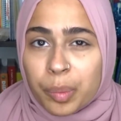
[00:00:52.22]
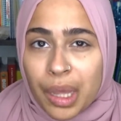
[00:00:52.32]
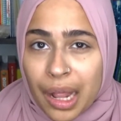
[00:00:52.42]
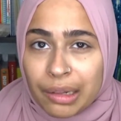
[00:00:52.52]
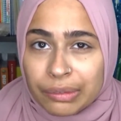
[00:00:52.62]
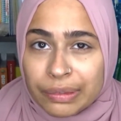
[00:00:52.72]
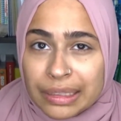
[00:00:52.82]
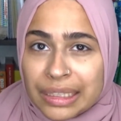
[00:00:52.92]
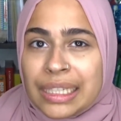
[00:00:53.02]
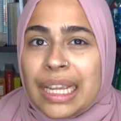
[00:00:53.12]
Alpha
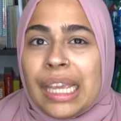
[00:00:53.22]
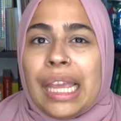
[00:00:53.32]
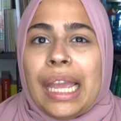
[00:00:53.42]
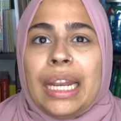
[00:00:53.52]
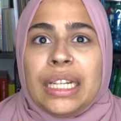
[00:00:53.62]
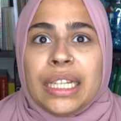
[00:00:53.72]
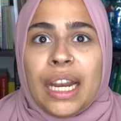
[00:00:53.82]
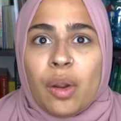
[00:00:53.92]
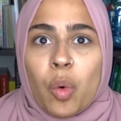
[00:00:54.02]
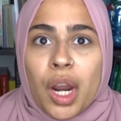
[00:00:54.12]
and it
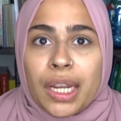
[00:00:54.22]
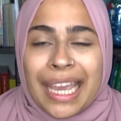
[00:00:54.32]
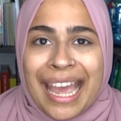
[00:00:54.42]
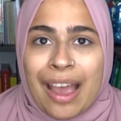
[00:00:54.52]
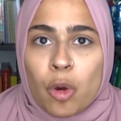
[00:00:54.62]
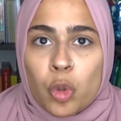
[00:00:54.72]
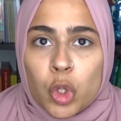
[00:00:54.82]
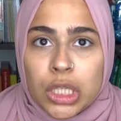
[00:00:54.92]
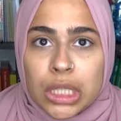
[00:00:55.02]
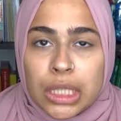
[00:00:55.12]
didn't work
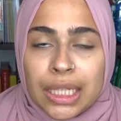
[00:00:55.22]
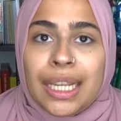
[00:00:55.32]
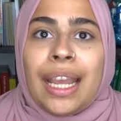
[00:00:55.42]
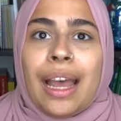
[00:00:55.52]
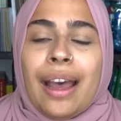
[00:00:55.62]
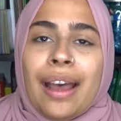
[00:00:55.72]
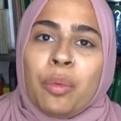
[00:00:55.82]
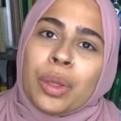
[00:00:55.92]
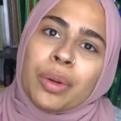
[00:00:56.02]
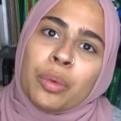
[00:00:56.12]
out.
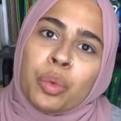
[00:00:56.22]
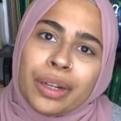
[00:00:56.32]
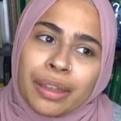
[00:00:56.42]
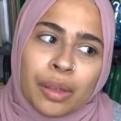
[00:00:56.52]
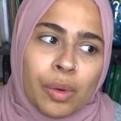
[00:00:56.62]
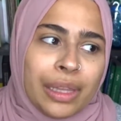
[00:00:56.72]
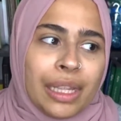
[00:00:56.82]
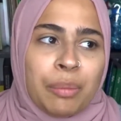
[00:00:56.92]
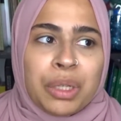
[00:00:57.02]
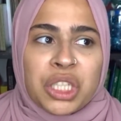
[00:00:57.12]
We were working with
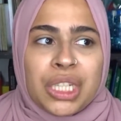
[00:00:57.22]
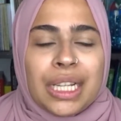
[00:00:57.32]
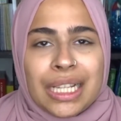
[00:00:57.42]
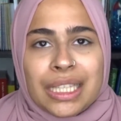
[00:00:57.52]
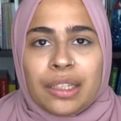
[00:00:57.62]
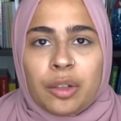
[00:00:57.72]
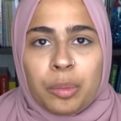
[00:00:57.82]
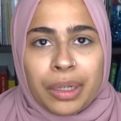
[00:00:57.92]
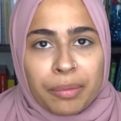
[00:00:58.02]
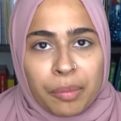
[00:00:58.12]
it, but she needs a little
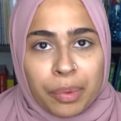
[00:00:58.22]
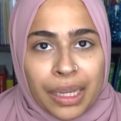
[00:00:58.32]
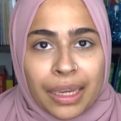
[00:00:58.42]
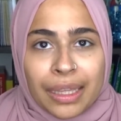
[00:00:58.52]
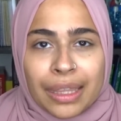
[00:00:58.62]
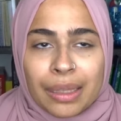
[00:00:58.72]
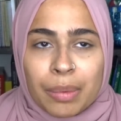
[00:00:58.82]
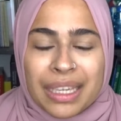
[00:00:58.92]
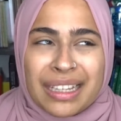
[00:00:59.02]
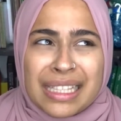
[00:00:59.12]
bit of a break, I think,
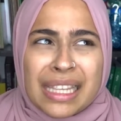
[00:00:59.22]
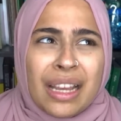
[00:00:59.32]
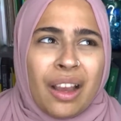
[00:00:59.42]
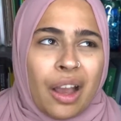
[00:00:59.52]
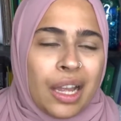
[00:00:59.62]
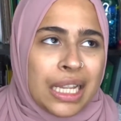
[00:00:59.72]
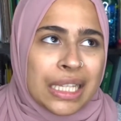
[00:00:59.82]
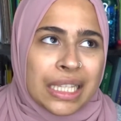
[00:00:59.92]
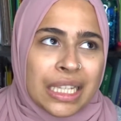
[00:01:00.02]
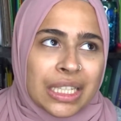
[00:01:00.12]
because
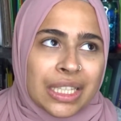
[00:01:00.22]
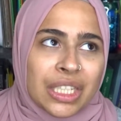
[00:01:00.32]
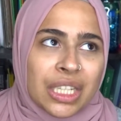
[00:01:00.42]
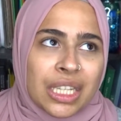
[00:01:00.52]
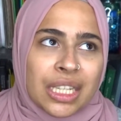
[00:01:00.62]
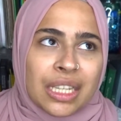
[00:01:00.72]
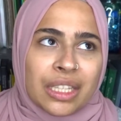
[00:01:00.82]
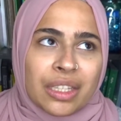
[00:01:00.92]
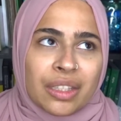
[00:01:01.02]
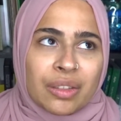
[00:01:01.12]
honestly,
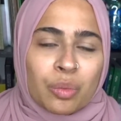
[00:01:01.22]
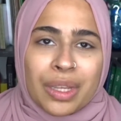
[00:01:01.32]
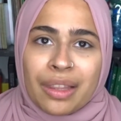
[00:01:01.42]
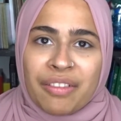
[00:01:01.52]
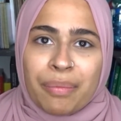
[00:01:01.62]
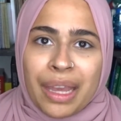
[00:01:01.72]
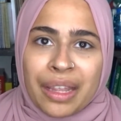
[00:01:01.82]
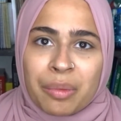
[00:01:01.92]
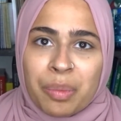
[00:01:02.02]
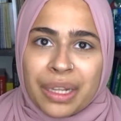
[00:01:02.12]
we love
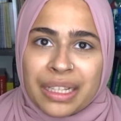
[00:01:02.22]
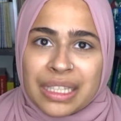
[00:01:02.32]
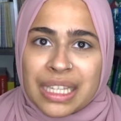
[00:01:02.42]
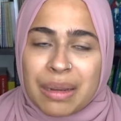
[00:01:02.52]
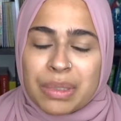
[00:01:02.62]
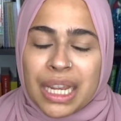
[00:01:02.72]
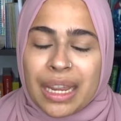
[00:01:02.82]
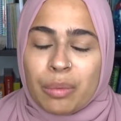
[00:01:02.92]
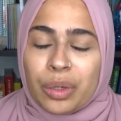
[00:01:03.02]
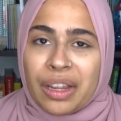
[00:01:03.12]
math, but at the same
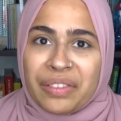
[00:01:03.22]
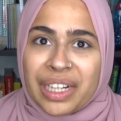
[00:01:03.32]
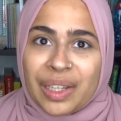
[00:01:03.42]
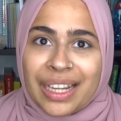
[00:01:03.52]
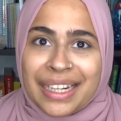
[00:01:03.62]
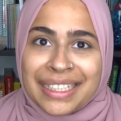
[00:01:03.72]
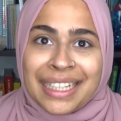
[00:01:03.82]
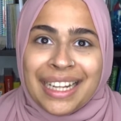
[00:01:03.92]
time, we're not very good at it.